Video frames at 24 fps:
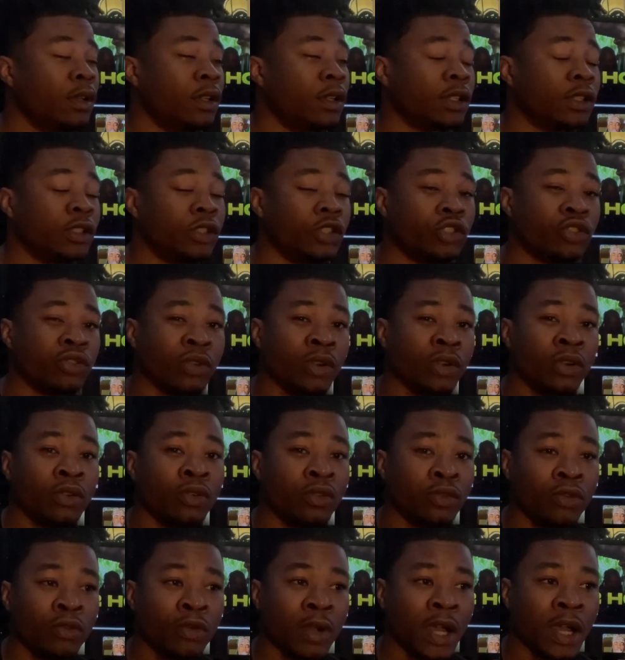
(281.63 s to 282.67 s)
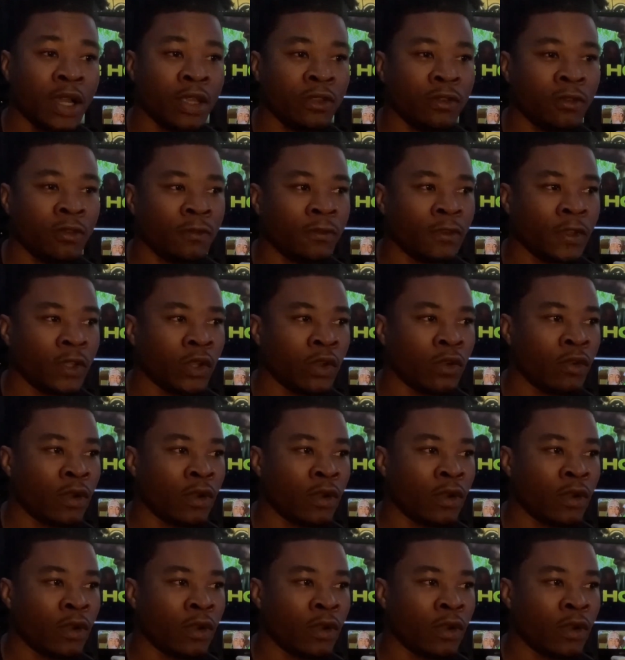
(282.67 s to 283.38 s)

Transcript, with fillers: control how you feel,